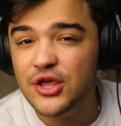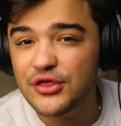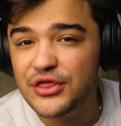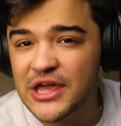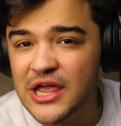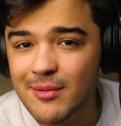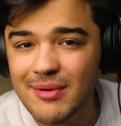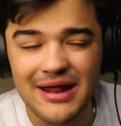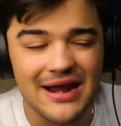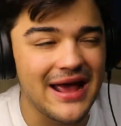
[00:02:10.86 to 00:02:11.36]
do you
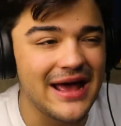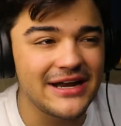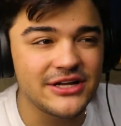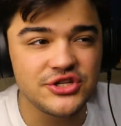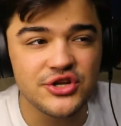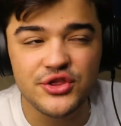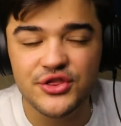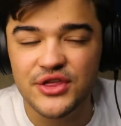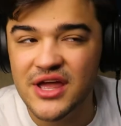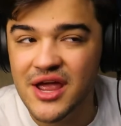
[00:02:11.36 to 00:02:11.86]
think about it? How
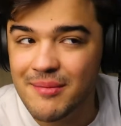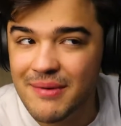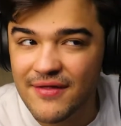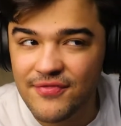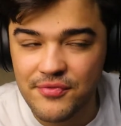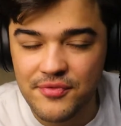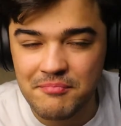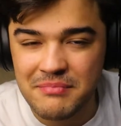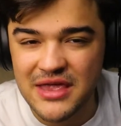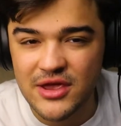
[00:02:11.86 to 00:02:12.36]
did you think about
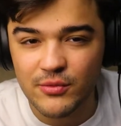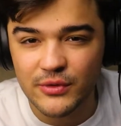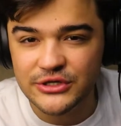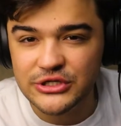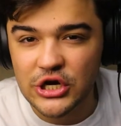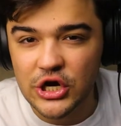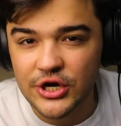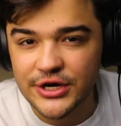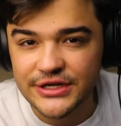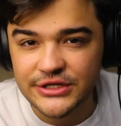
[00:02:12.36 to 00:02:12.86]
me
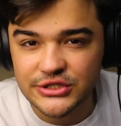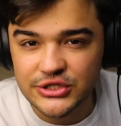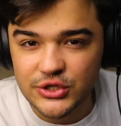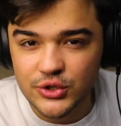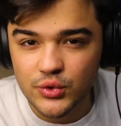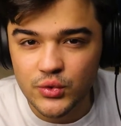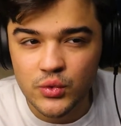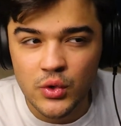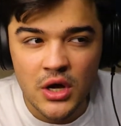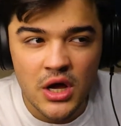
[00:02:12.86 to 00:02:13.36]
returning
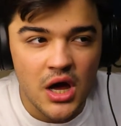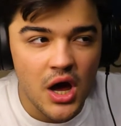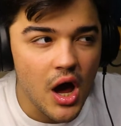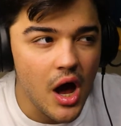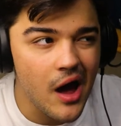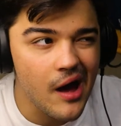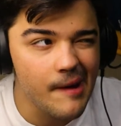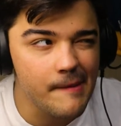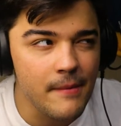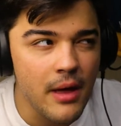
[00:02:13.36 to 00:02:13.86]
to
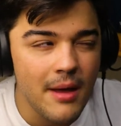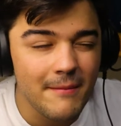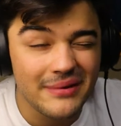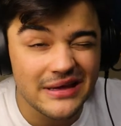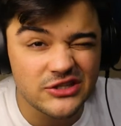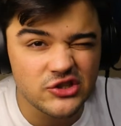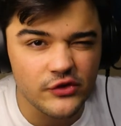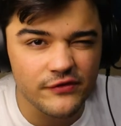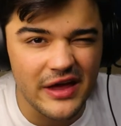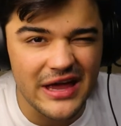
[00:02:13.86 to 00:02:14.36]

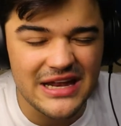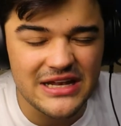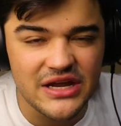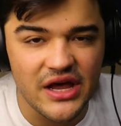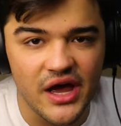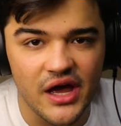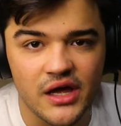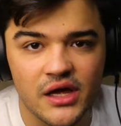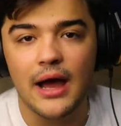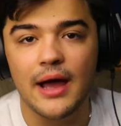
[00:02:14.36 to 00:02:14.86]

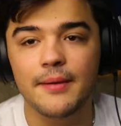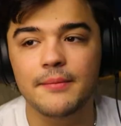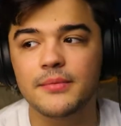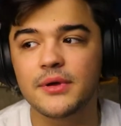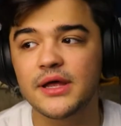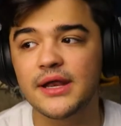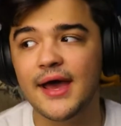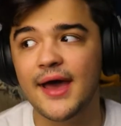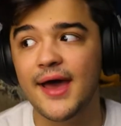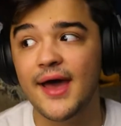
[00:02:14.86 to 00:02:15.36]
Pennsylvania? I'm
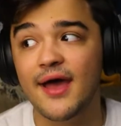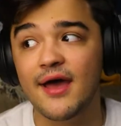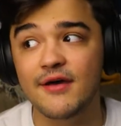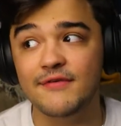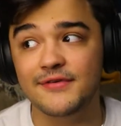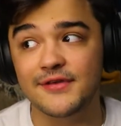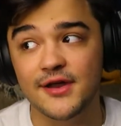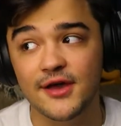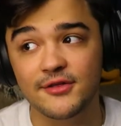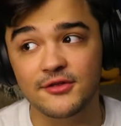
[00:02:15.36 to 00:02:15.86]
gonna
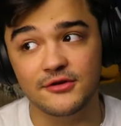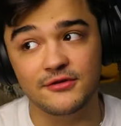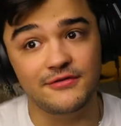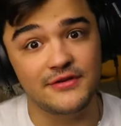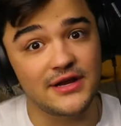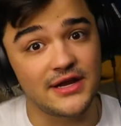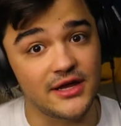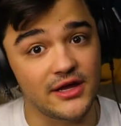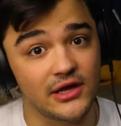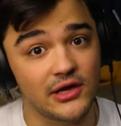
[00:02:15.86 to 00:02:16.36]
have another
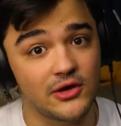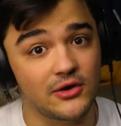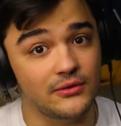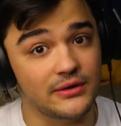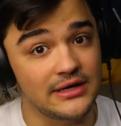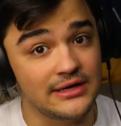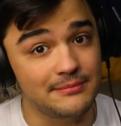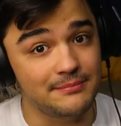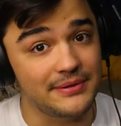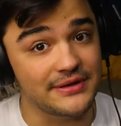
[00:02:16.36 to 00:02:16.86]
video
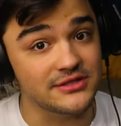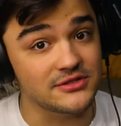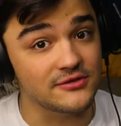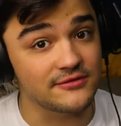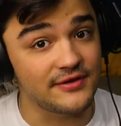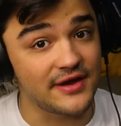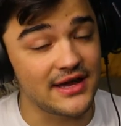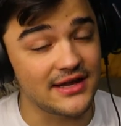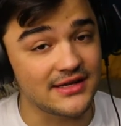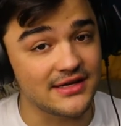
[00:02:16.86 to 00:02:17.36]
in
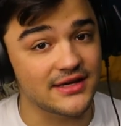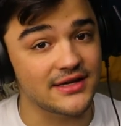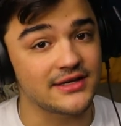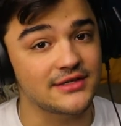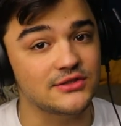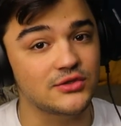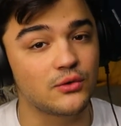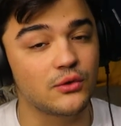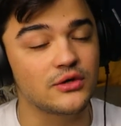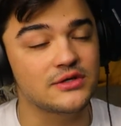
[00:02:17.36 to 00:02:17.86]

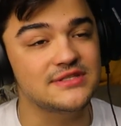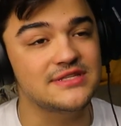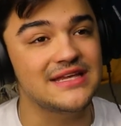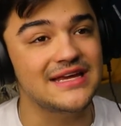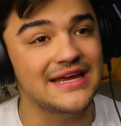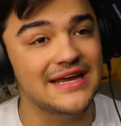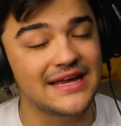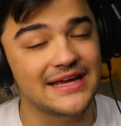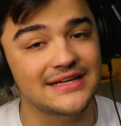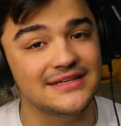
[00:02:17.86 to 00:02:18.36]
Pennsylvania towards
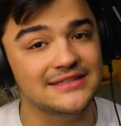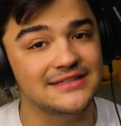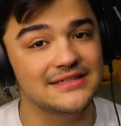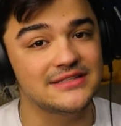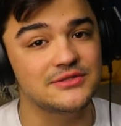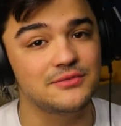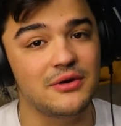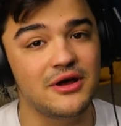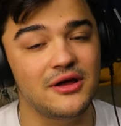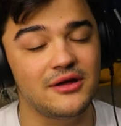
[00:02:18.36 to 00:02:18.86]
the end
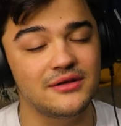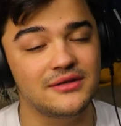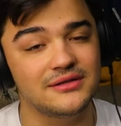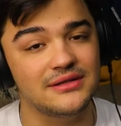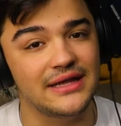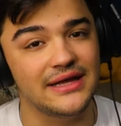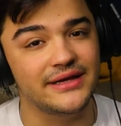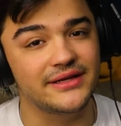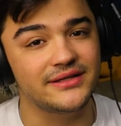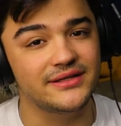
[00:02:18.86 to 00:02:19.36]
as well,
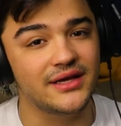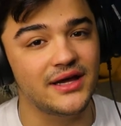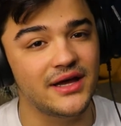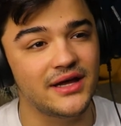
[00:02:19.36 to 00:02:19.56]
like